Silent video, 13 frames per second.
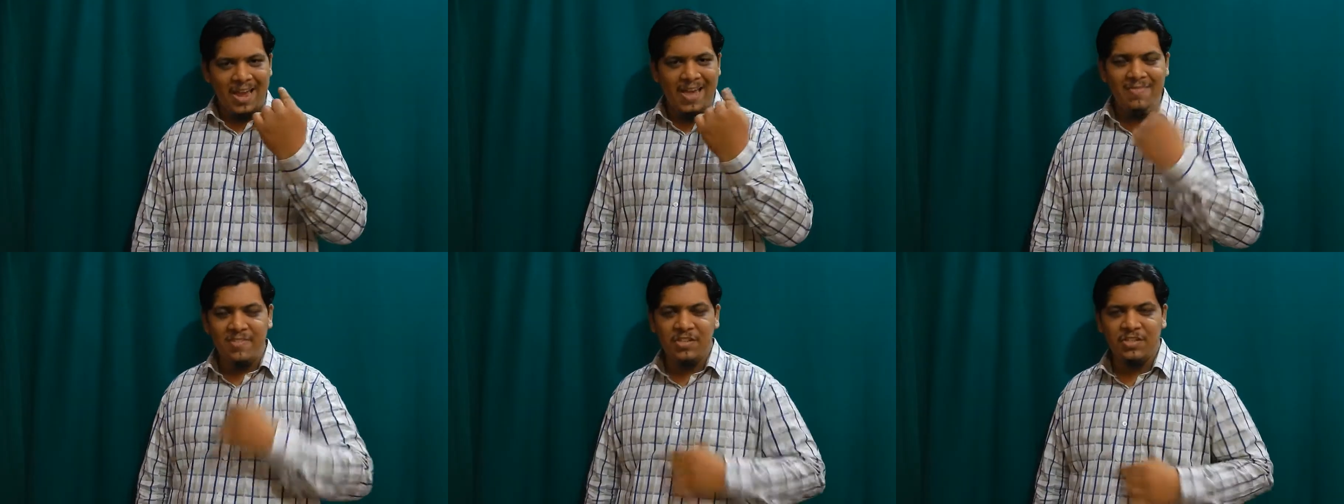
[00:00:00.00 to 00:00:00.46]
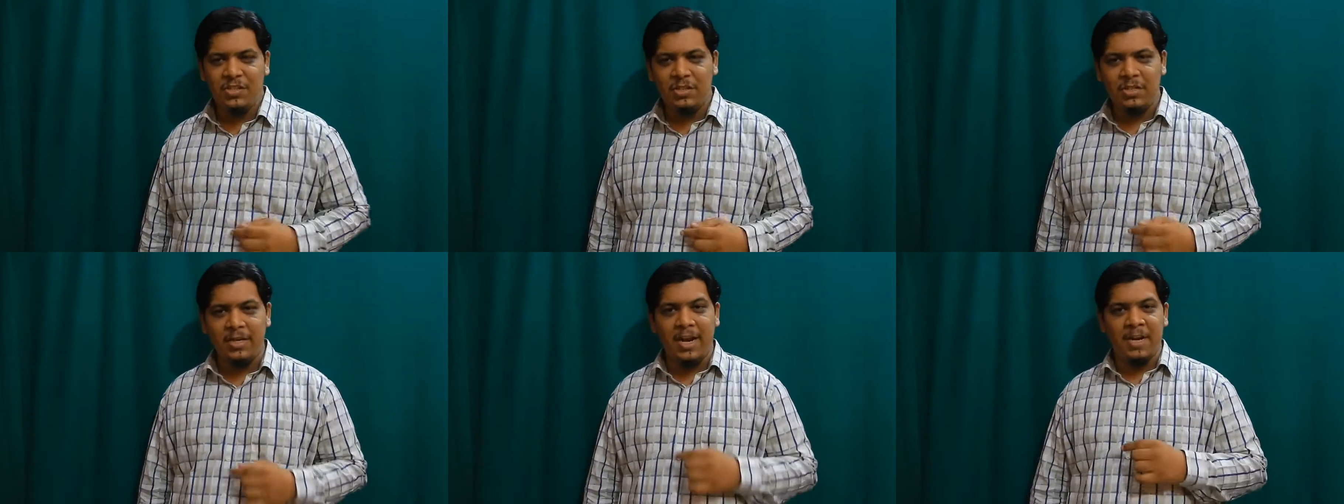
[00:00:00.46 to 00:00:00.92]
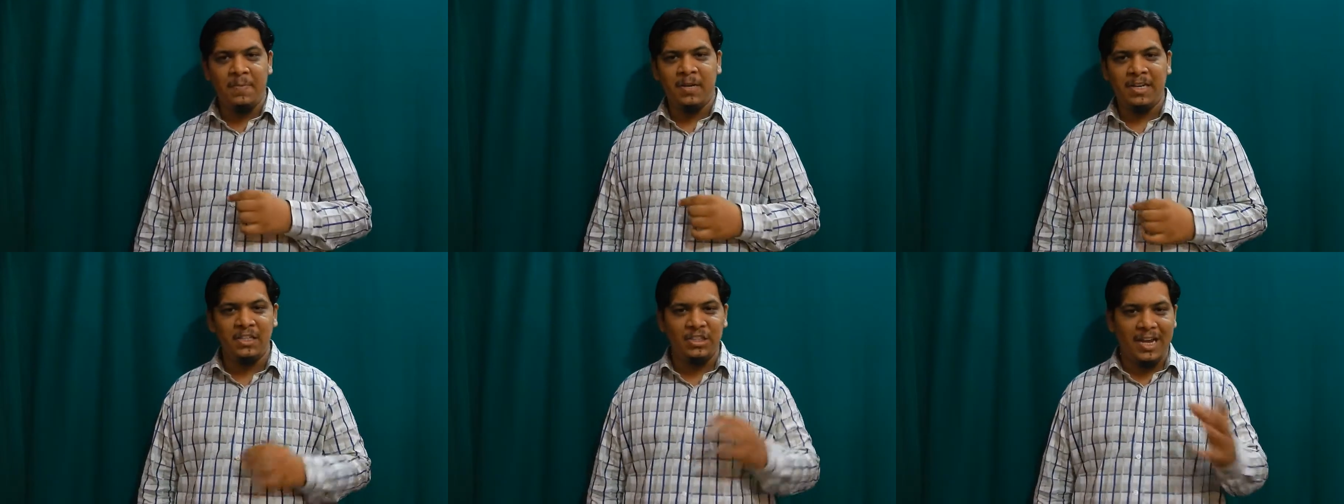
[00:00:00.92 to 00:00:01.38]
and this is the rice
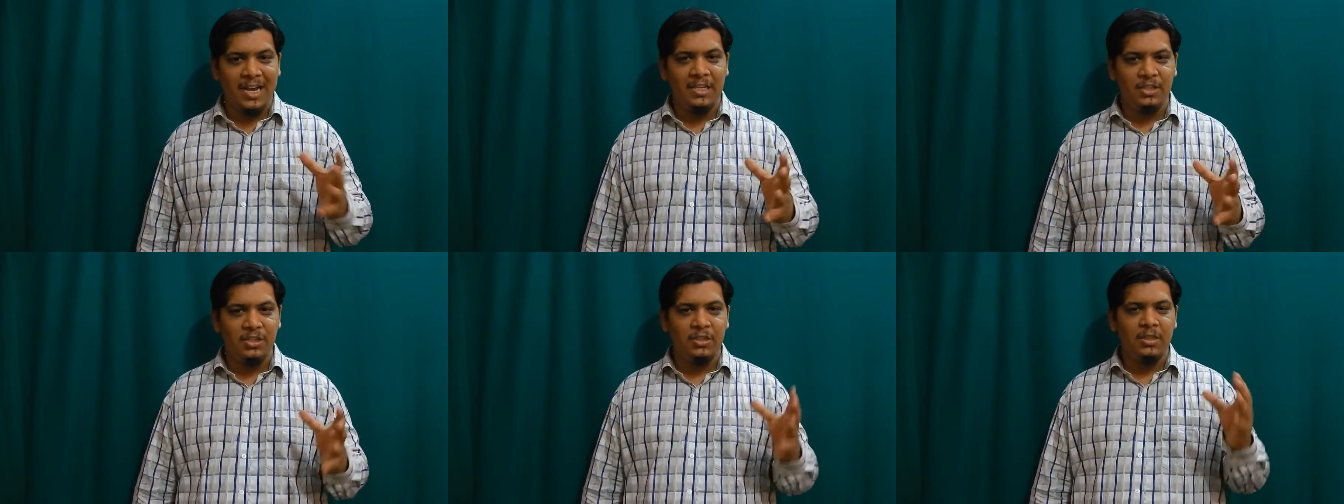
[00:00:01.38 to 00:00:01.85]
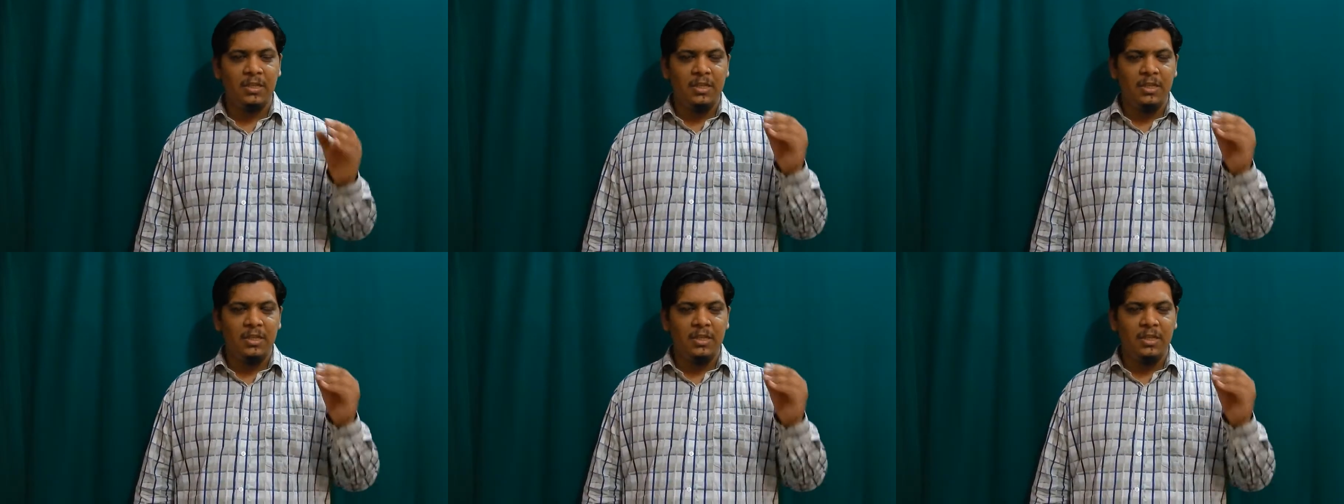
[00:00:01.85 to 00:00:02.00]
bucket challenge.